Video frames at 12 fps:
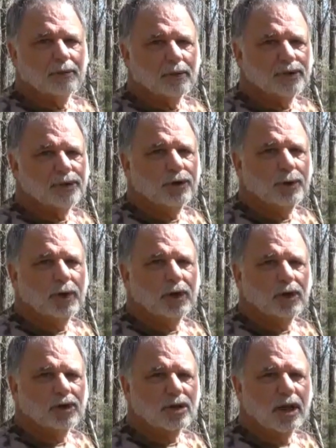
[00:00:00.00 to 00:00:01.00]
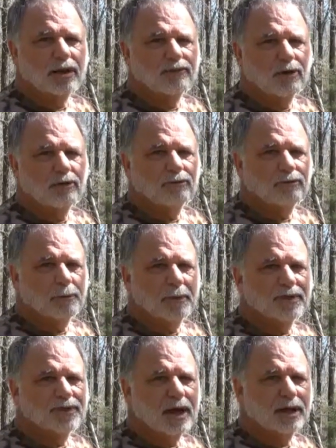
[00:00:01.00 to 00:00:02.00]
We'll show you what it looks like from
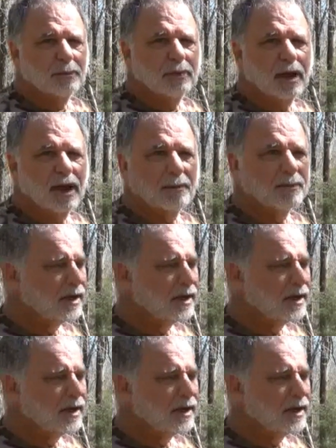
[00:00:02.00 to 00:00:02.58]
inside the blind.